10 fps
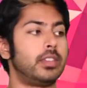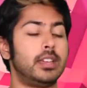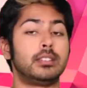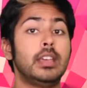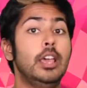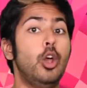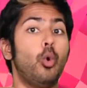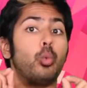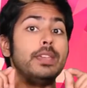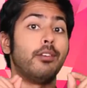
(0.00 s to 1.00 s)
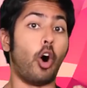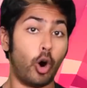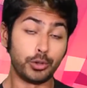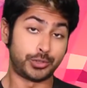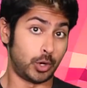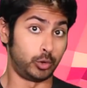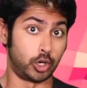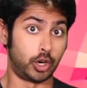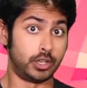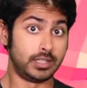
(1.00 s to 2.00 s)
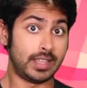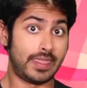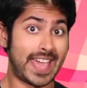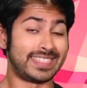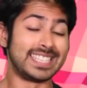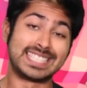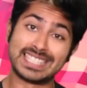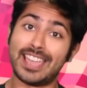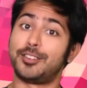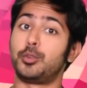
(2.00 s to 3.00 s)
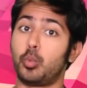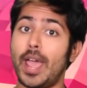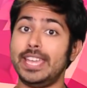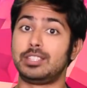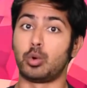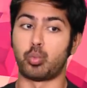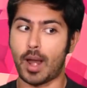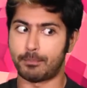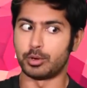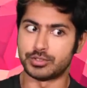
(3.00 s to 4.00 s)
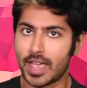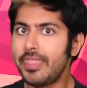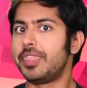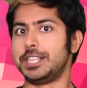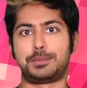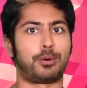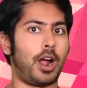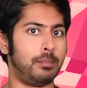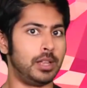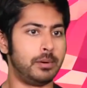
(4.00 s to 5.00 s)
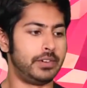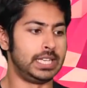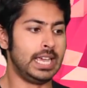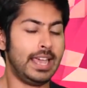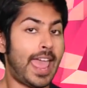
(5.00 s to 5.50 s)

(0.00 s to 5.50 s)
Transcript: And we've also learned that the standard way to represent this problem of an